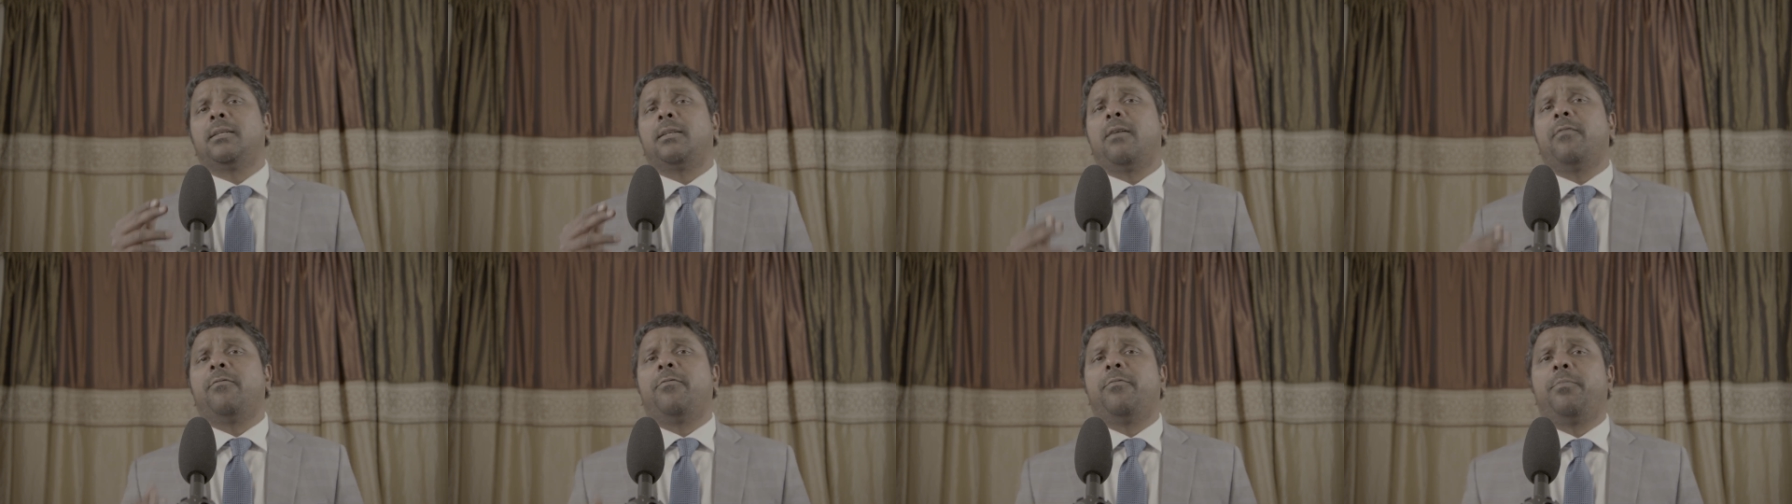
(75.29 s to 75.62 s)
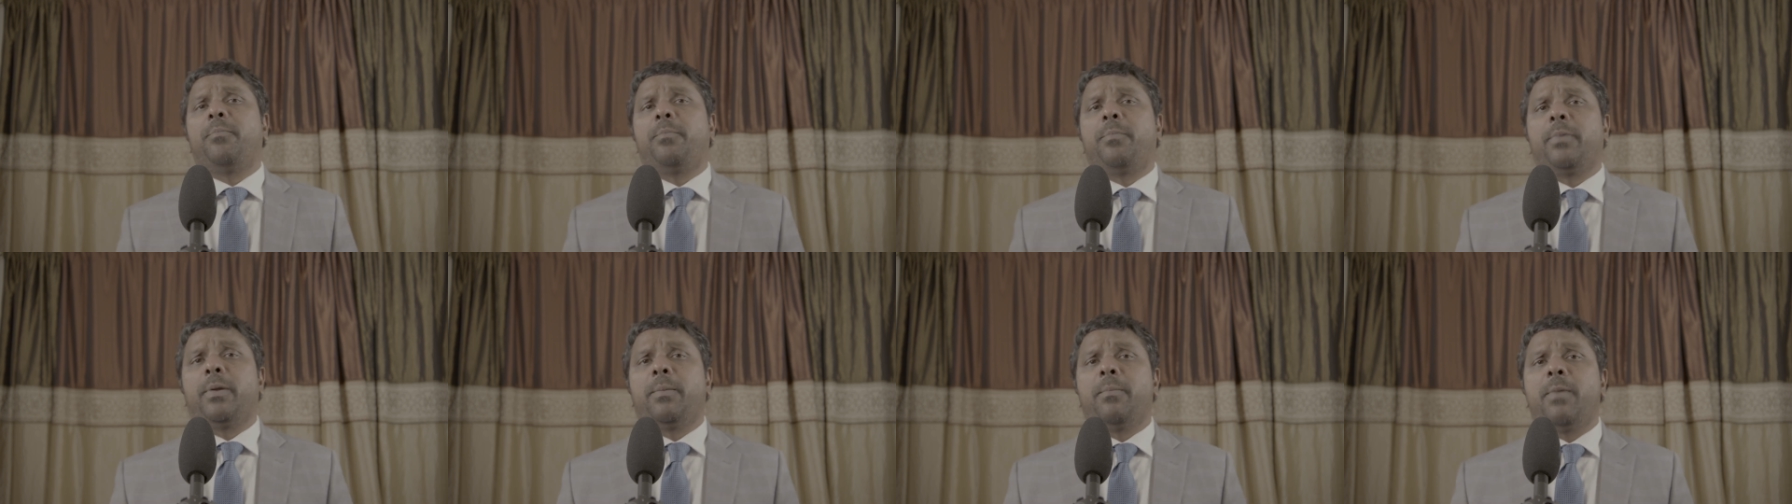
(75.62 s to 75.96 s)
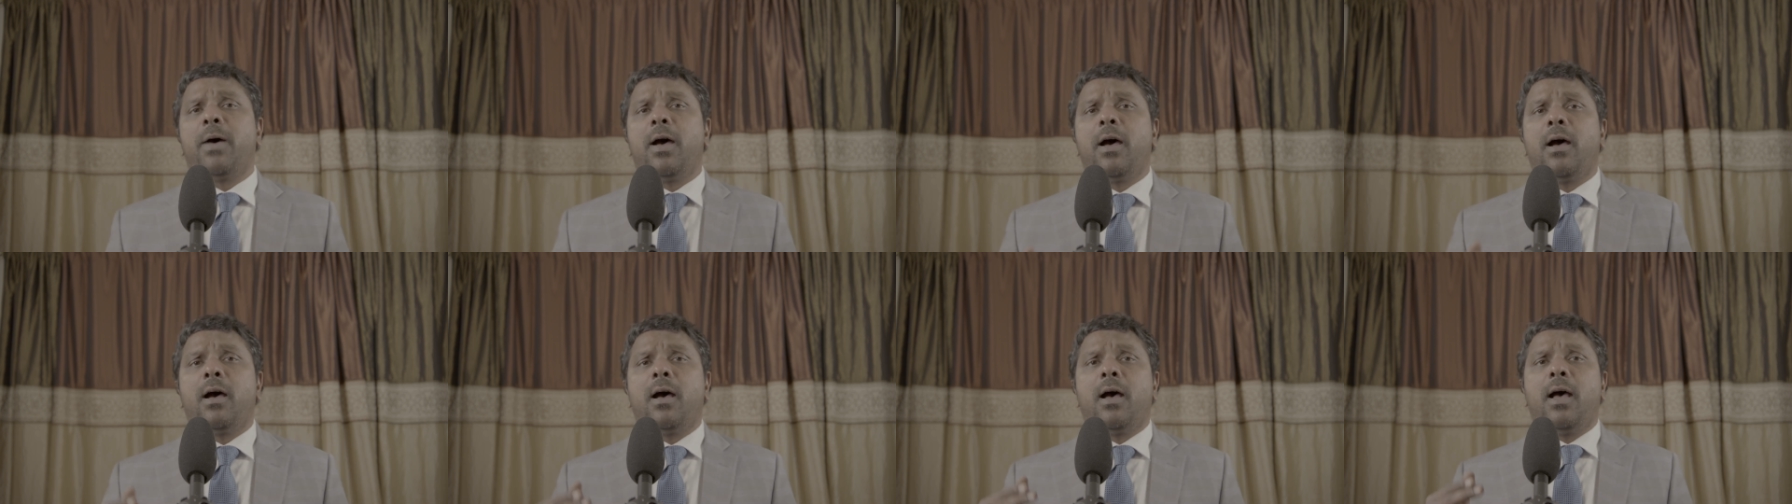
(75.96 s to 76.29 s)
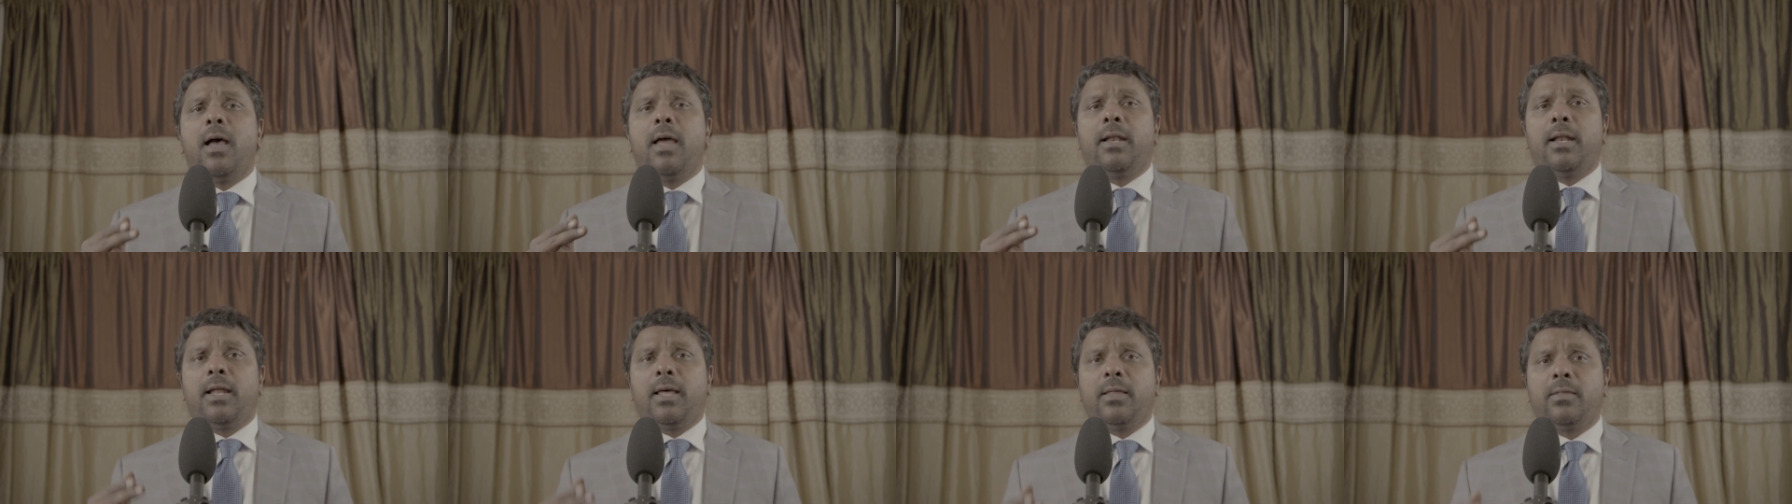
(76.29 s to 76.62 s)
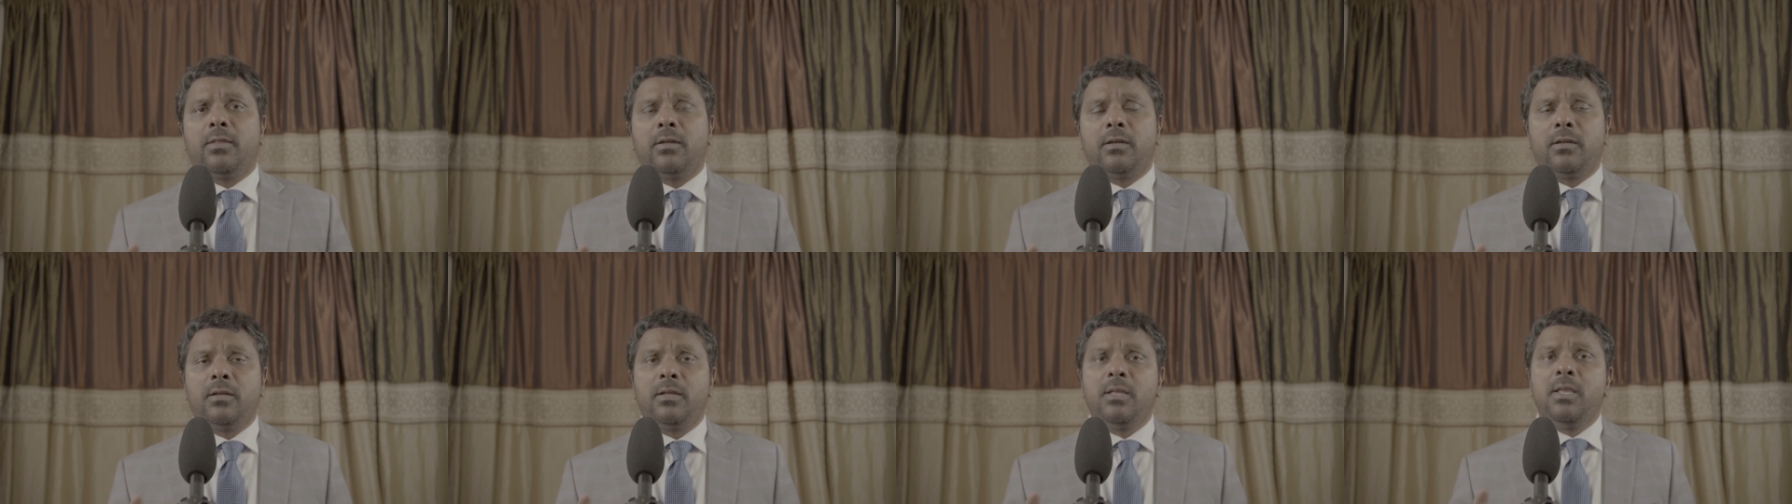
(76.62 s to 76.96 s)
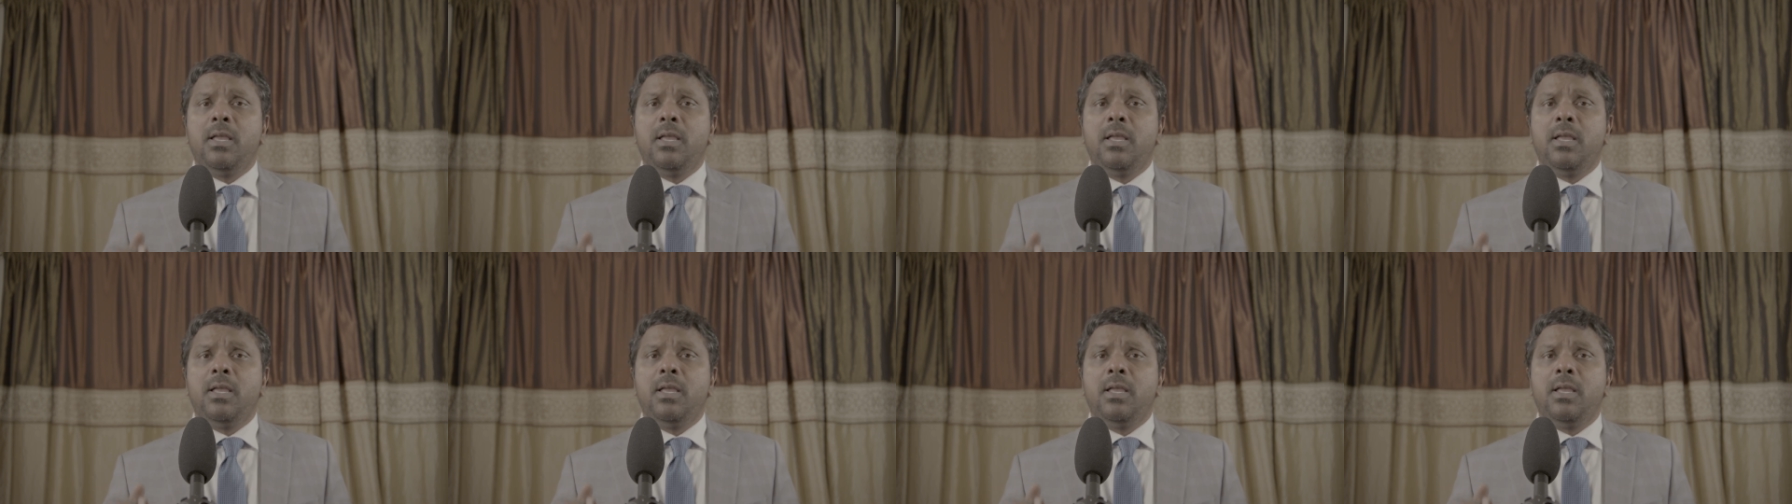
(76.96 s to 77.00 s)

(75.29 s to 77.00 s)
of Prima and other